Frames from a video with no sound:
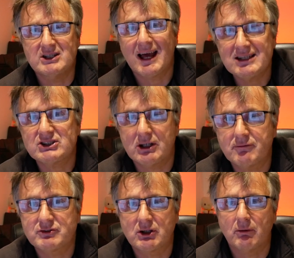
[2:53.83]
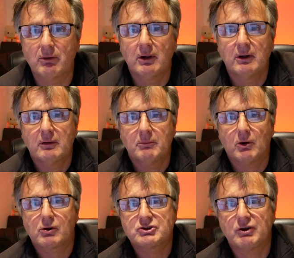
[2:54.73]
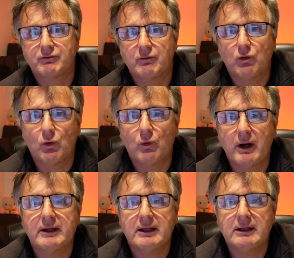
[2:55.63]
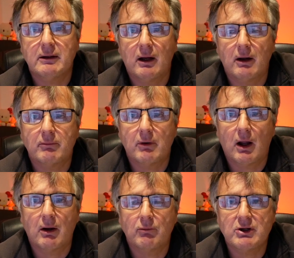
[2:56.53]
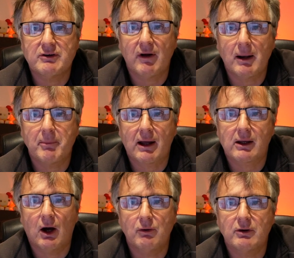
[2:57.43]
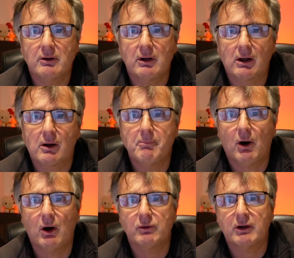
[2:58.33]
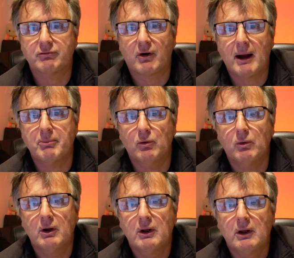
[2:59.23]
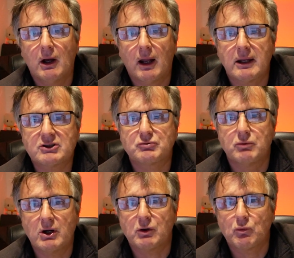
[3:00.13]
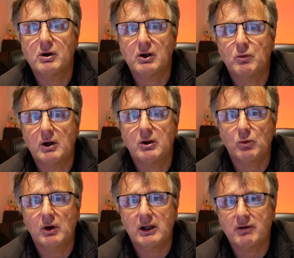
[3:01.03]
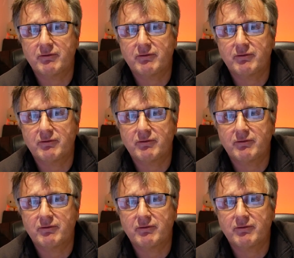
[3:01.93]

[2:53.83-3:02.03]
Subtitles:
native. So Microsoft have already redeveloped that code and compiled it for Apple. And that's running really, really, really